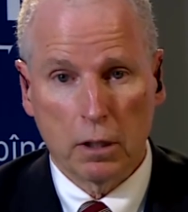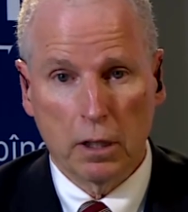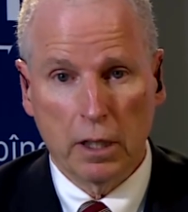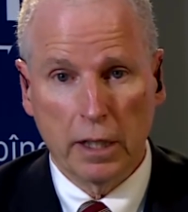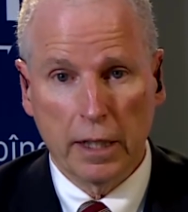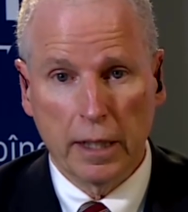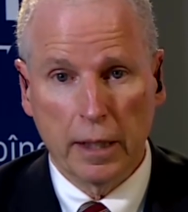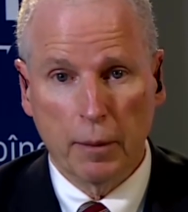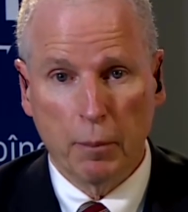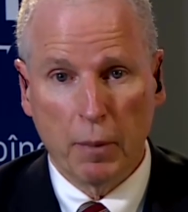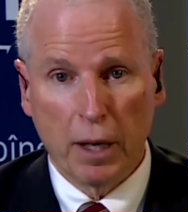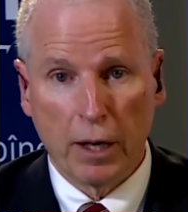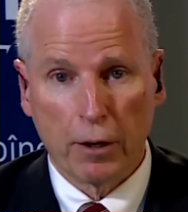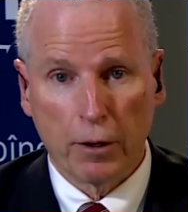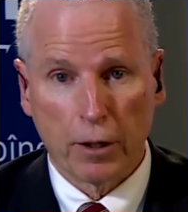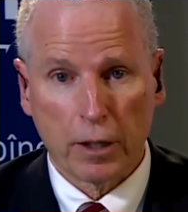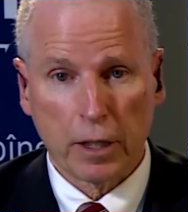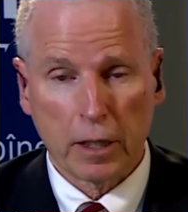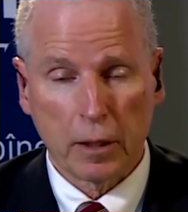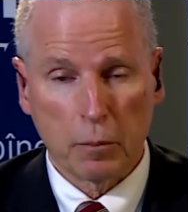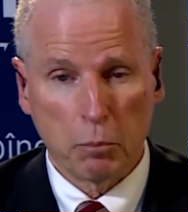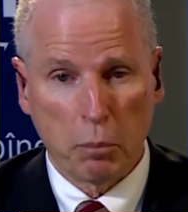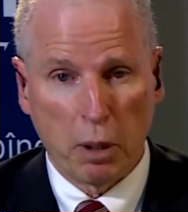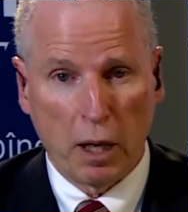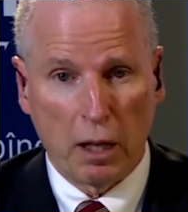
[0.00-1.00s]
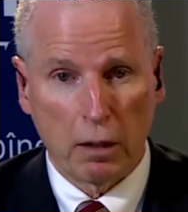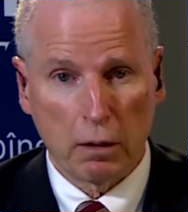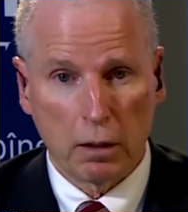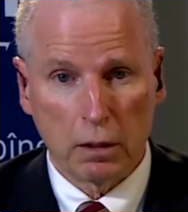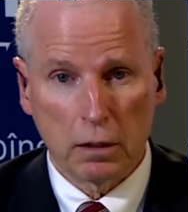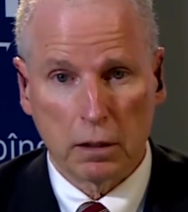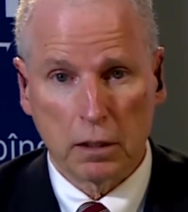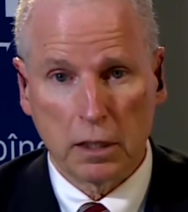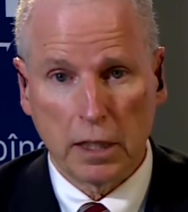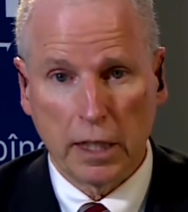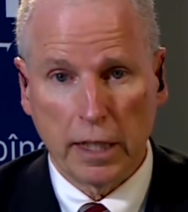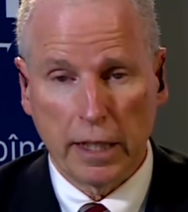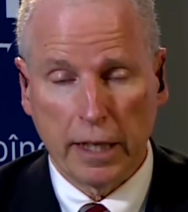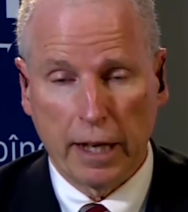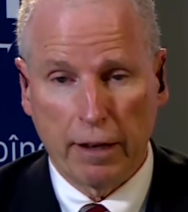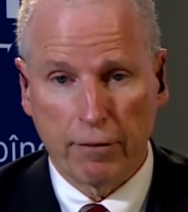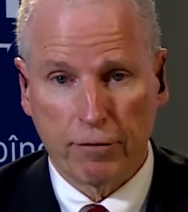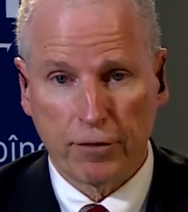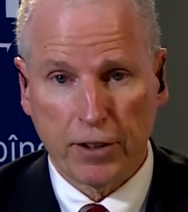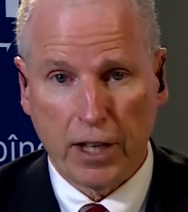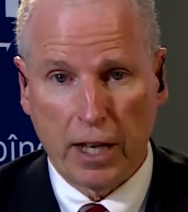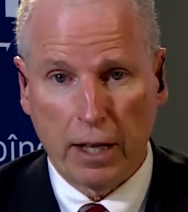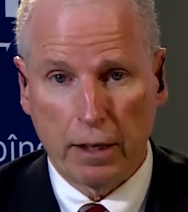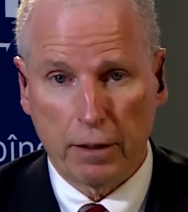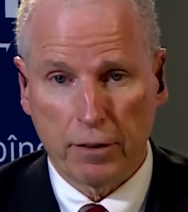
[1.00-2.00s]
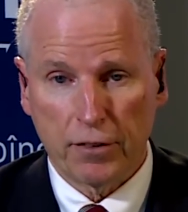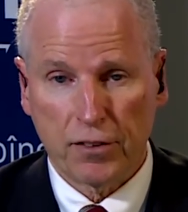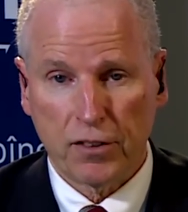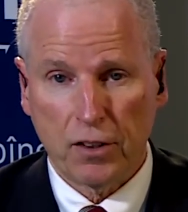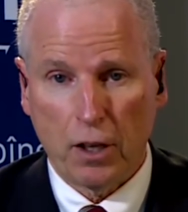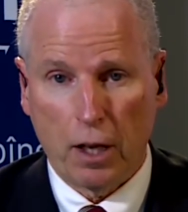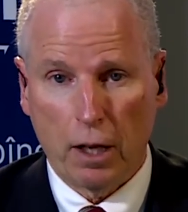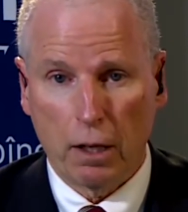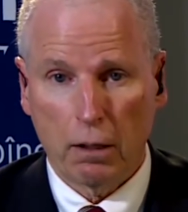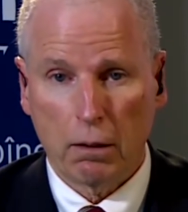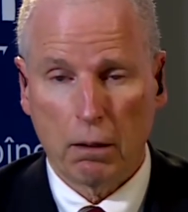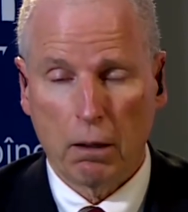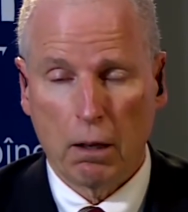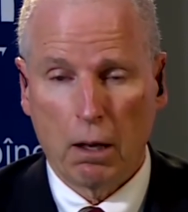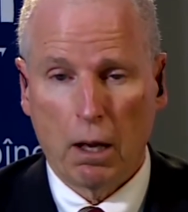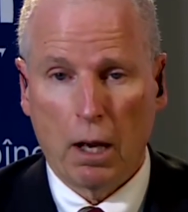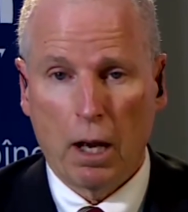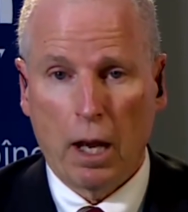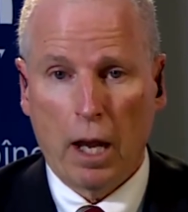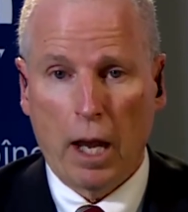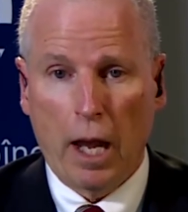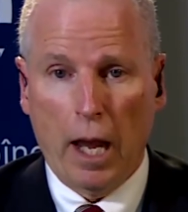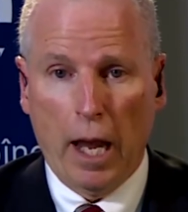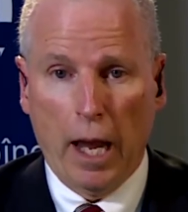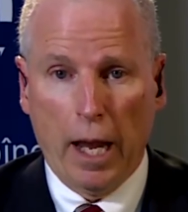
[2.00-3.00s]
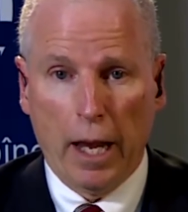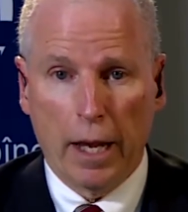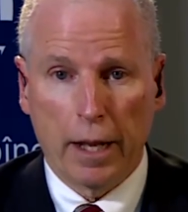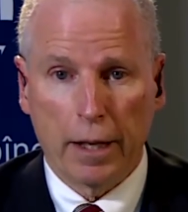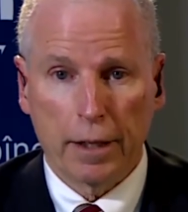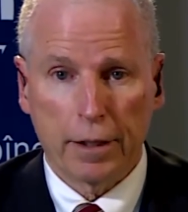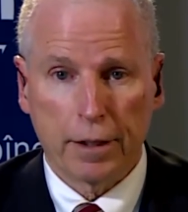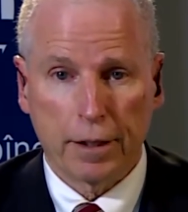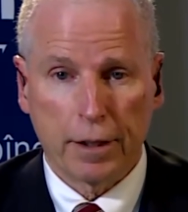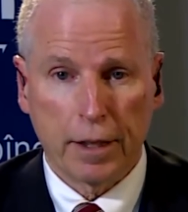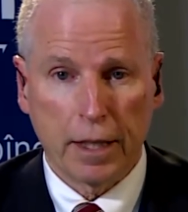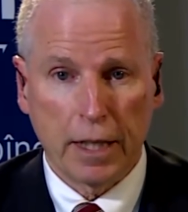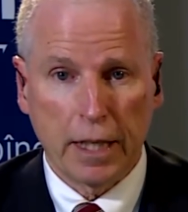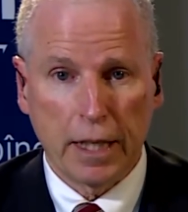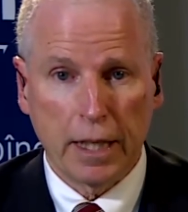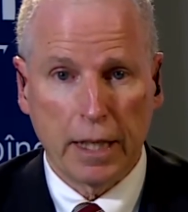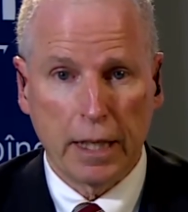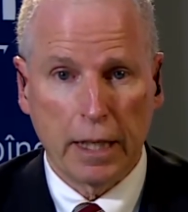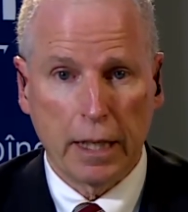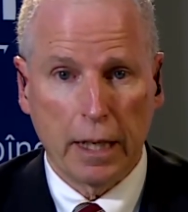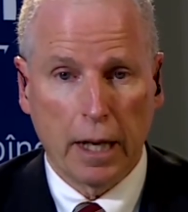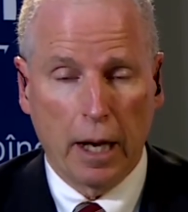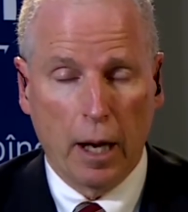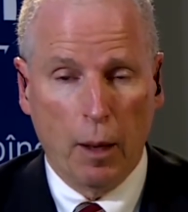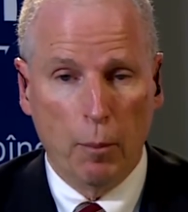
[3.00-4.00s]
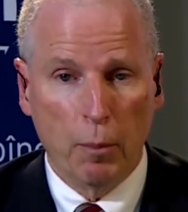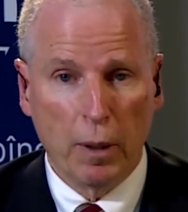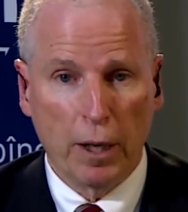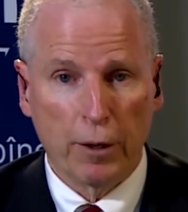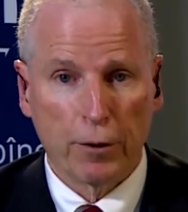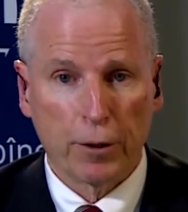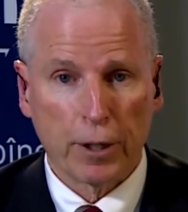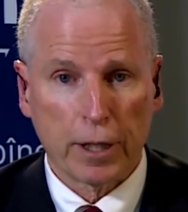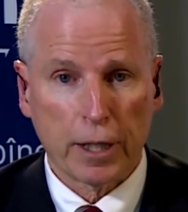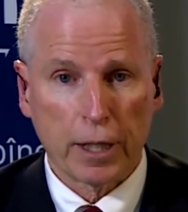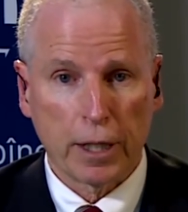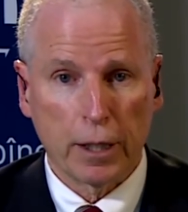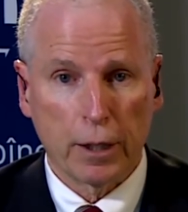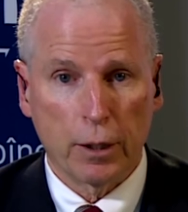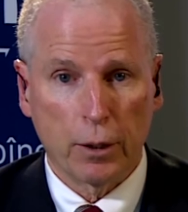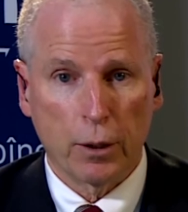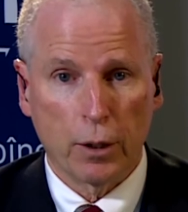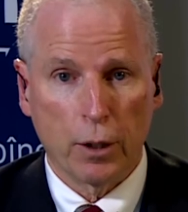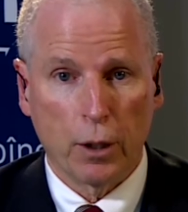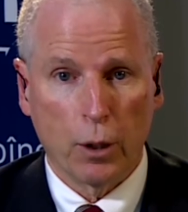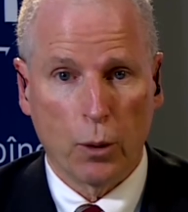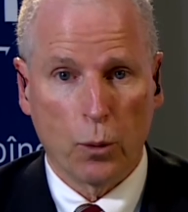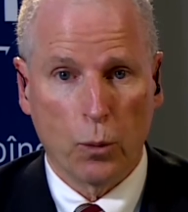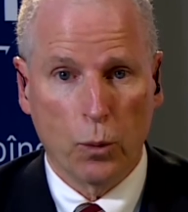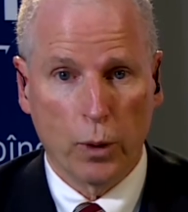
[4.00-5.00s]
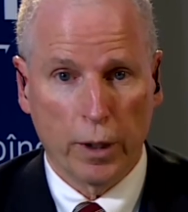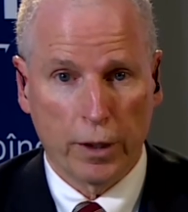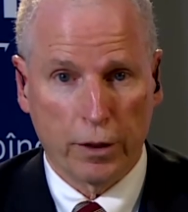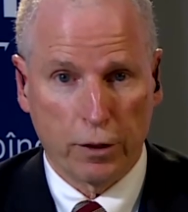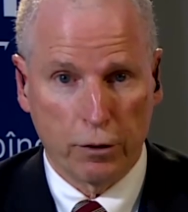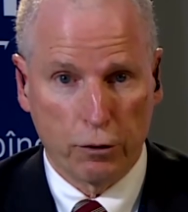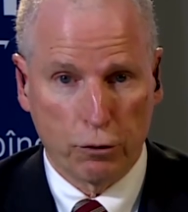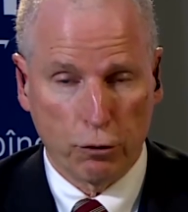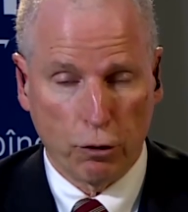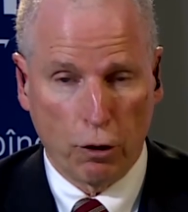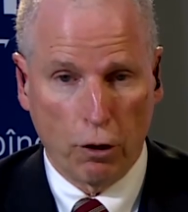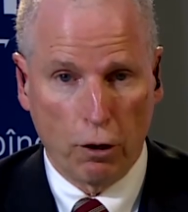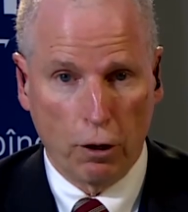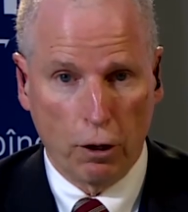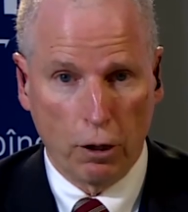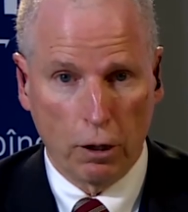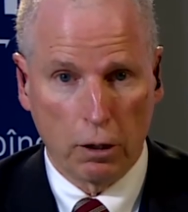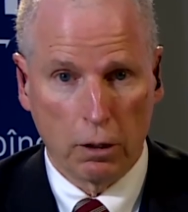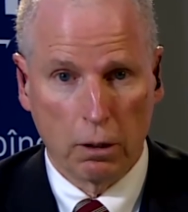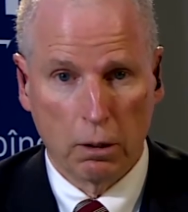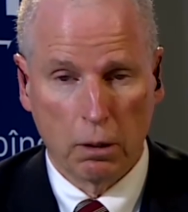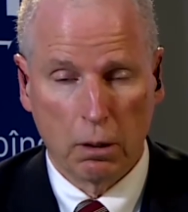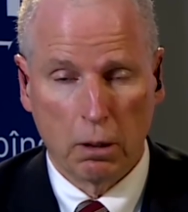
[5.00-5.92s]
the American policy in Afghanistan and the American withdrawal.